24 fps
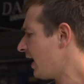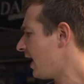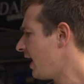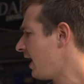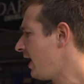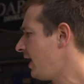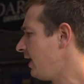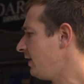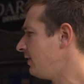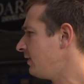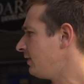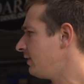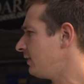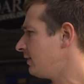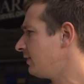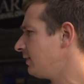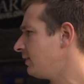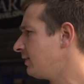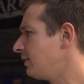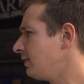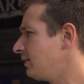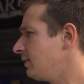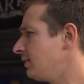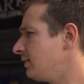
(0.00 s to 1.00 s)
And
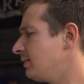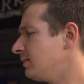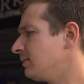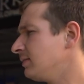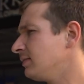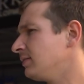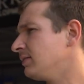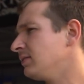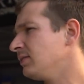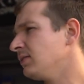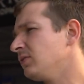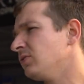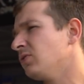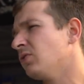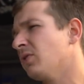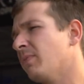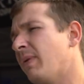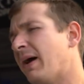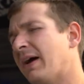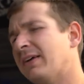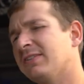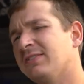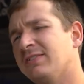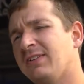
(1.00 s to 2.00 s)
they're
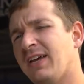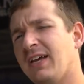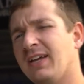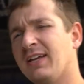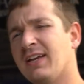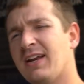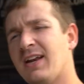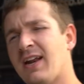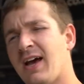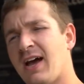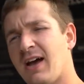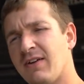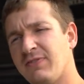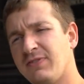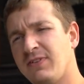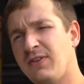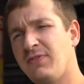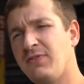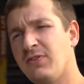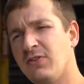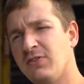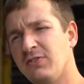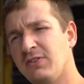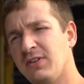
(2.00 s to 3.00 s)
about a 1.5
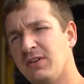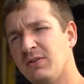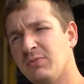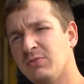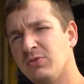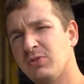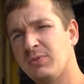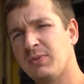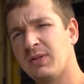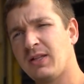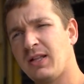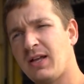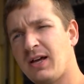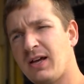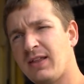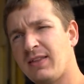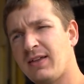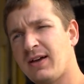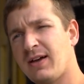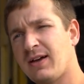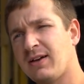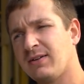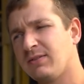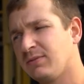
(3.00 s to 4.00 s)
difference in them, something like
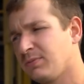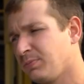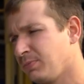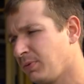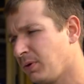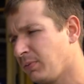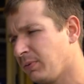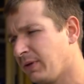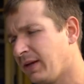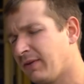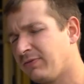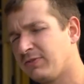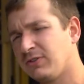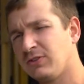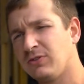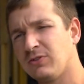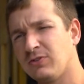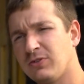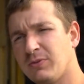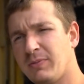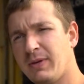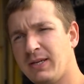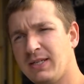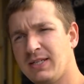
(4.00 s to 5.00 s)
that. Probably have to
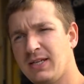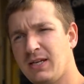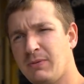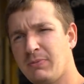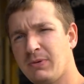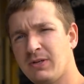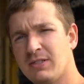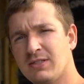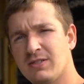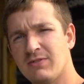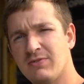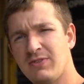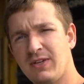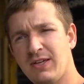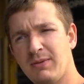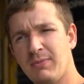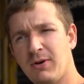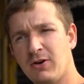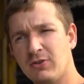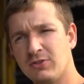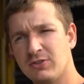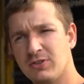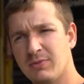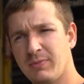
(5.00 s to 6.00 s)
look a bit deeper into
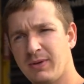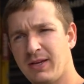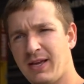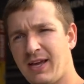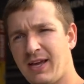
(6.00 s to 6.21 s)
V-Box to be